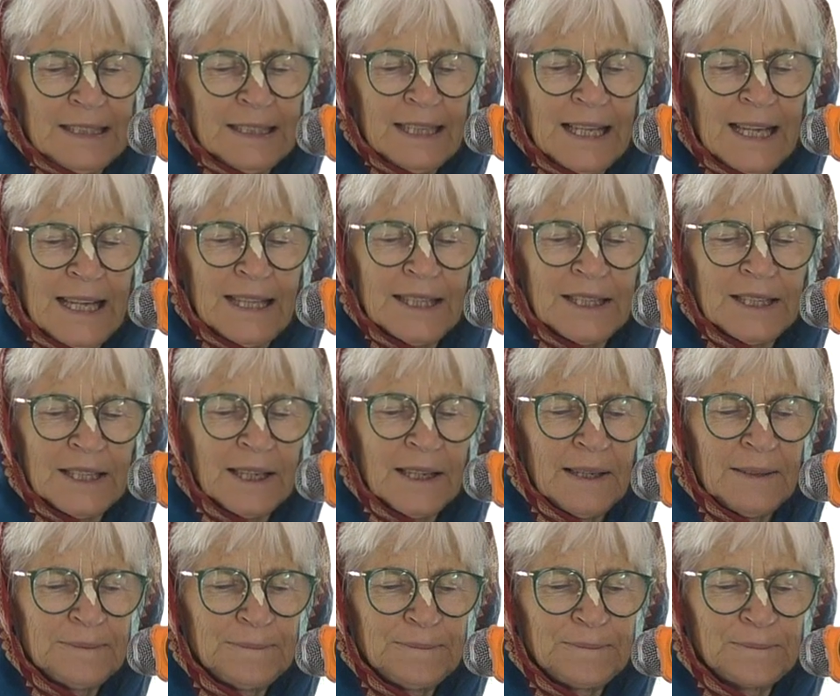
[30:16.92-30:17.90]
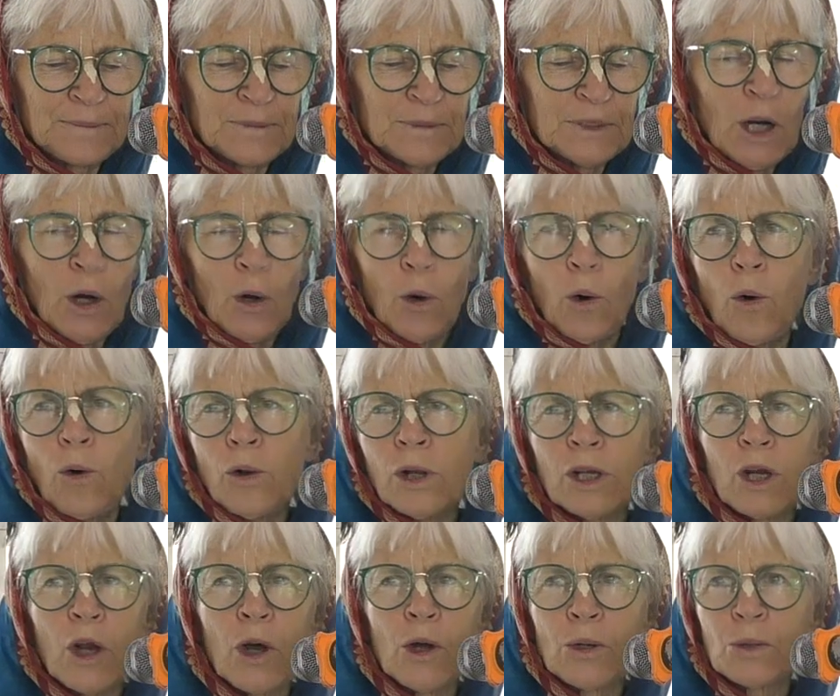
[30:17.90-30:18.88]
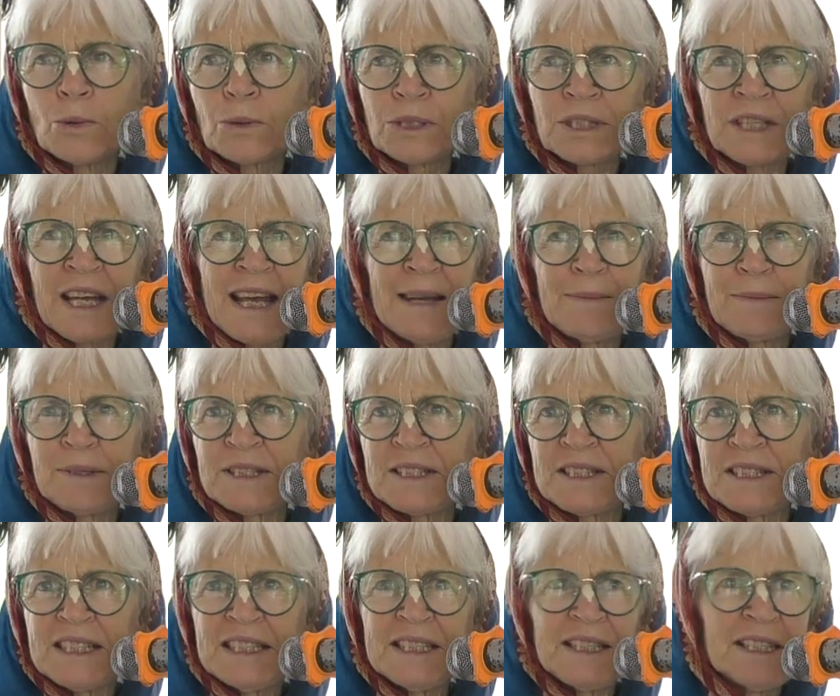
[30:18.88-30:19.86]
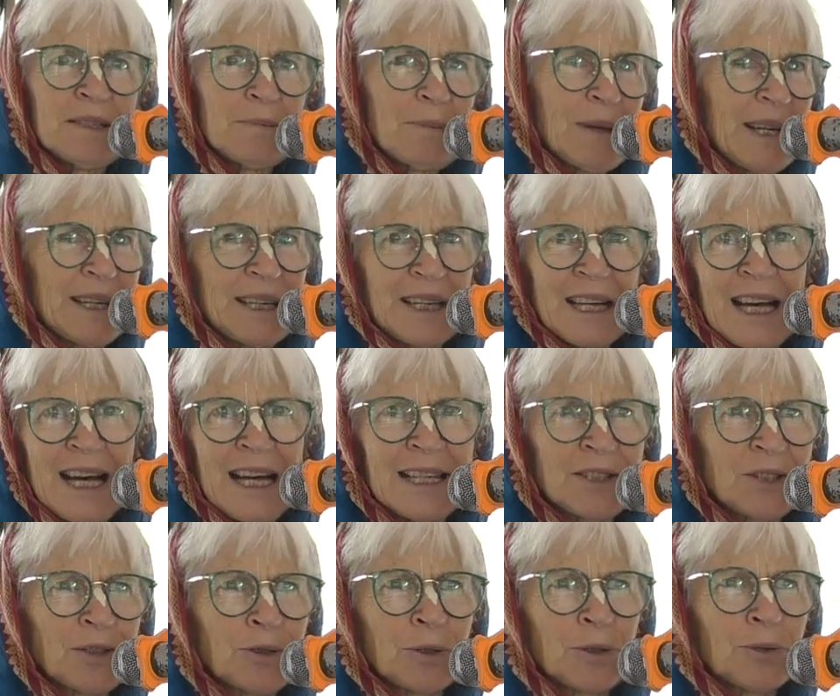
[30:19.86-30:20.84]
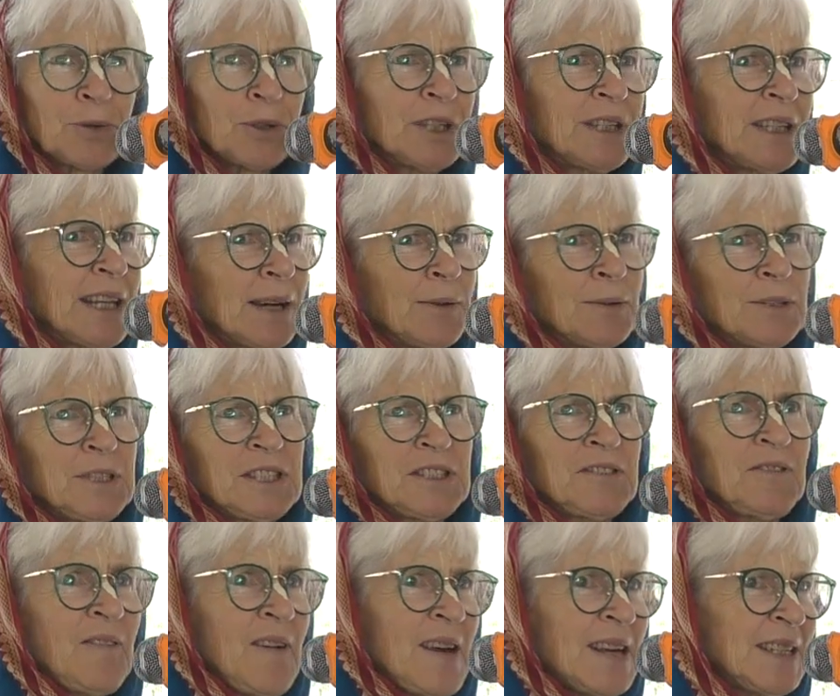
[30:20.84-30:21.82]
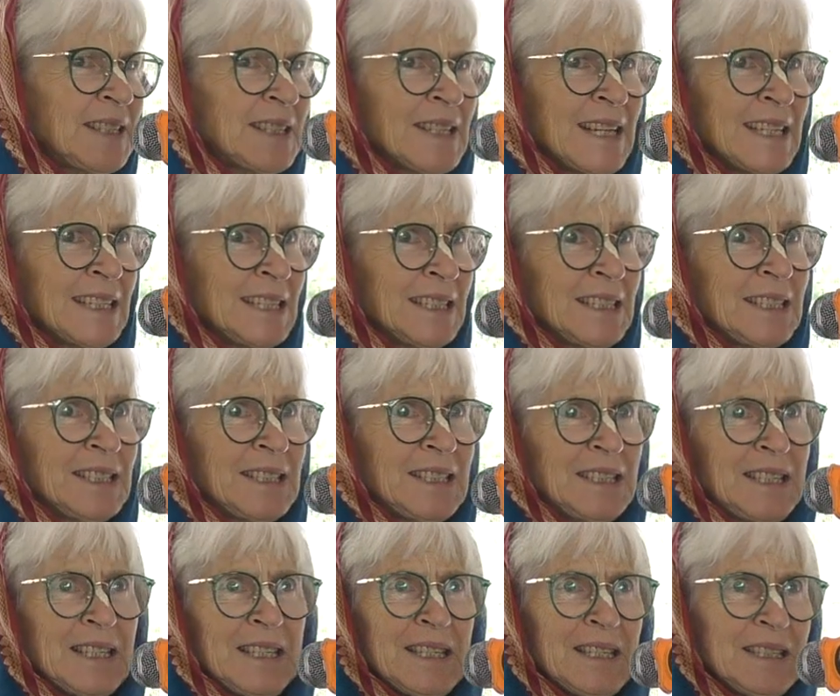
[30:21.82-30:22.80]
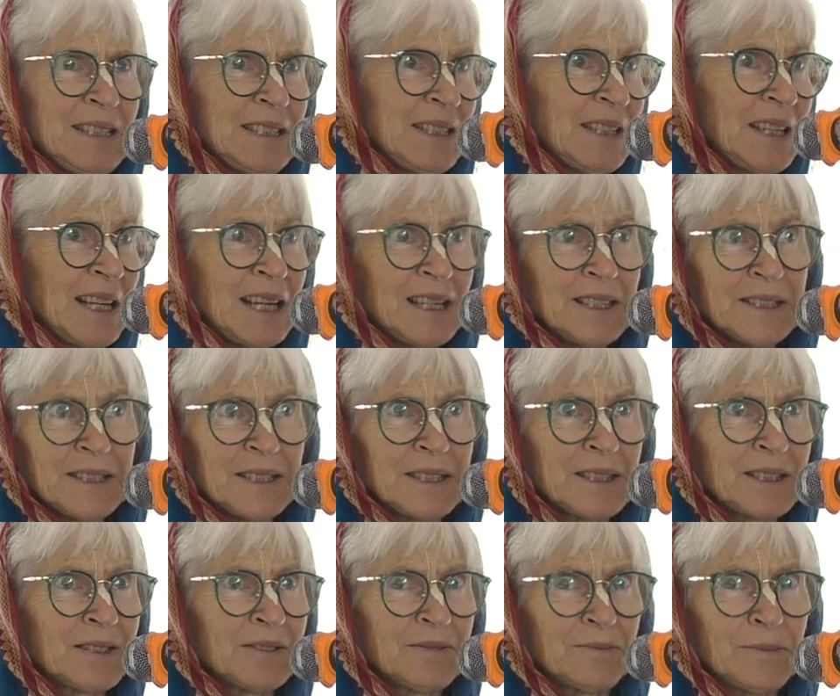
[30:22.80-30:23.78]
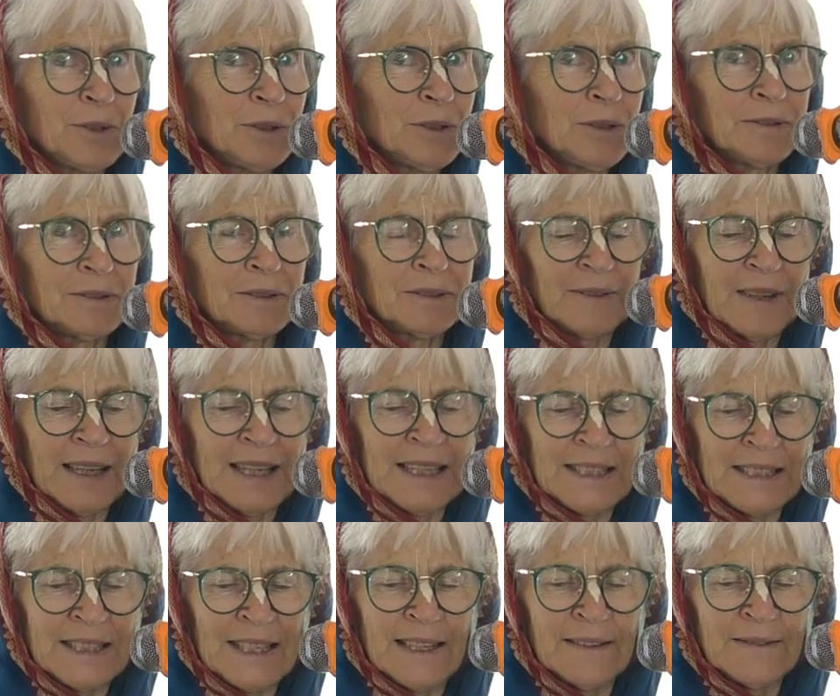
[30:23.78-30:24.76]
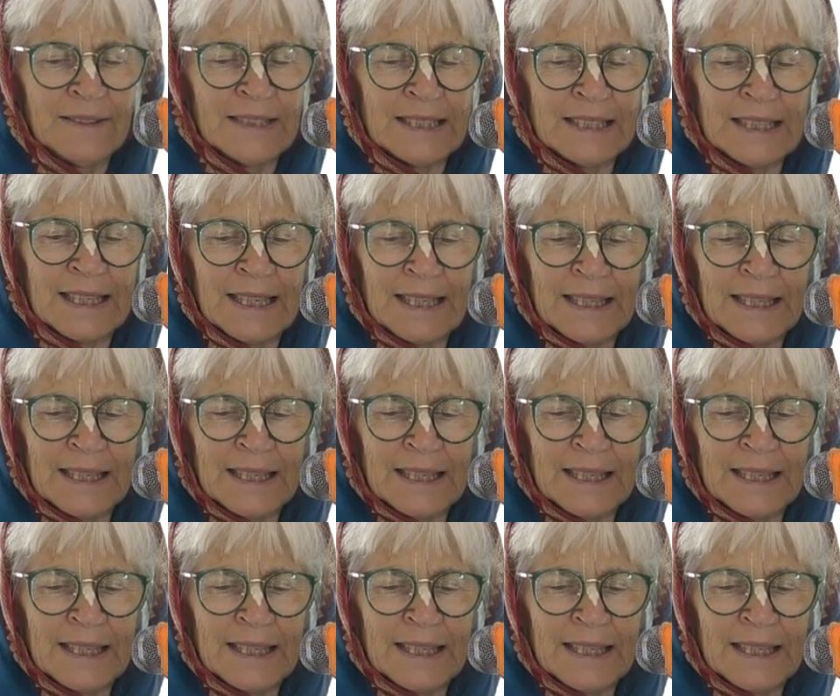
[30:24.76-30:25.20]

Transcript: And all the locals came to see. It didn't matter caste or creed. They were just fascinated to see these thousands of beautiful Vaishnavas.